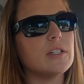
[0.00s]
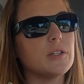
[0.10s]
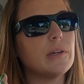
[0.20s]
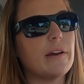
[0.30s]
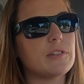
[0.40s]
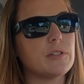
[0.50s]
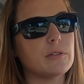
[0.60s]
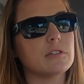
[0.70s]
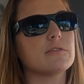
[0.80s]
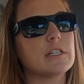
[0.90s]
you have to do a
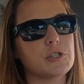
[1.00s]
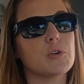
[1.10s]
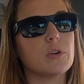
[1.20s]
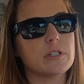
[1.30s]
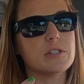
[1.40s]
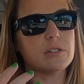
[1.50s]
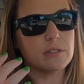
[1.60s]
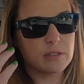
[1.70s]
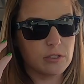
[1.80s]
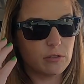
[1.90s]
refresher course
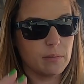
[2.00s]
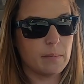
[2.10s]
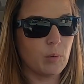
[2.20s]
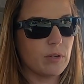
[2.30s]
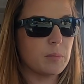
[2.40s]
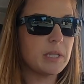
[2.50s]
to remember where the